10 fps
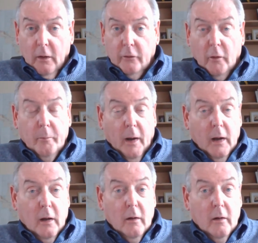It's done
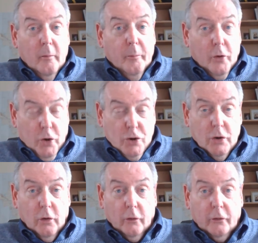by
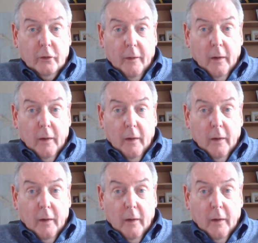parishioners.